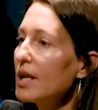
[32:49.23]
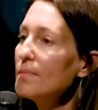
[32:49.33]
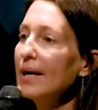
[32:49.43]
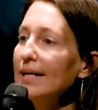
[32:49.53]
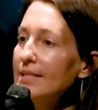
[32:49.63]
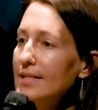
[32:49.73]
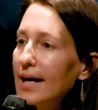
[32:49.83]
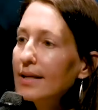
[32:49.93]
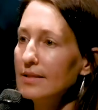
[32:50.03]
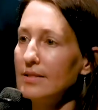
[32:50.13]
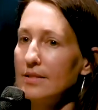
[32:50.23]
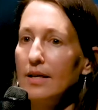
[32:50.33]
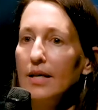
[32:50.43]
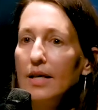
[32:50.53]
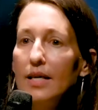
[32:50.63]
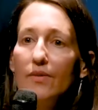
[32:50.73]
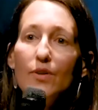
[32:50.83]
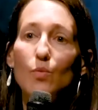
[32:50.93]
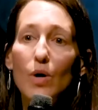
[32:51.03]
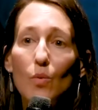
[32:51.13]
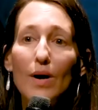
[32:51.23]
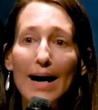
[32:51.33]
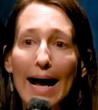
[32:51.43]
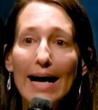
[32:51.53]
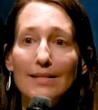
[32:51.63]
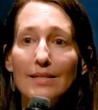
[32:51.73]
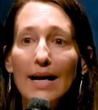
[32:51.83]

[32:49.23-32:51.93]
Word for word: It makes sense given where we're at